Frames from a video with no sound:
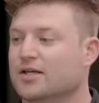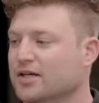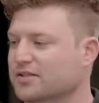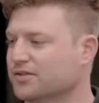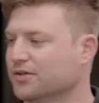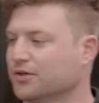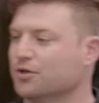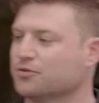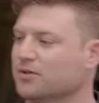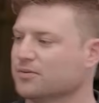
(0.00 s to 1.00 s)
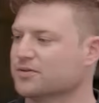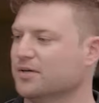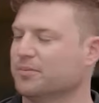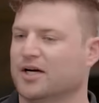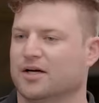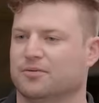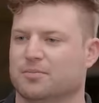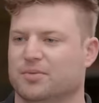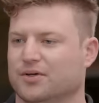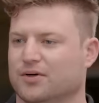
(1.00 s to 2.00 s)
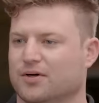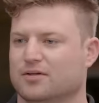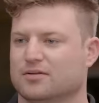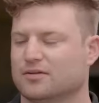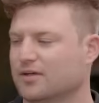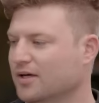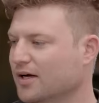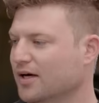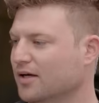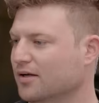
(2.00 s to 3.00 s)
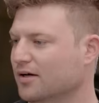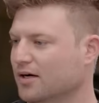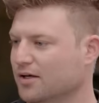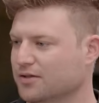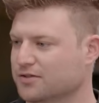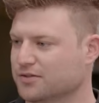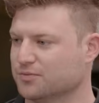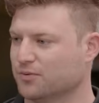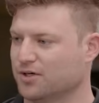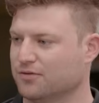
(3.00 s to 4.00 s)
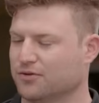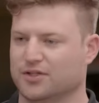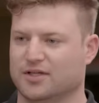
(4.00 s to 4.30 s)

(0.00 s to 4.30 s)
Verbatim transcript: Yes, yeah, so the coach work was done by Henry Binder. Okay. And uh, this is one of only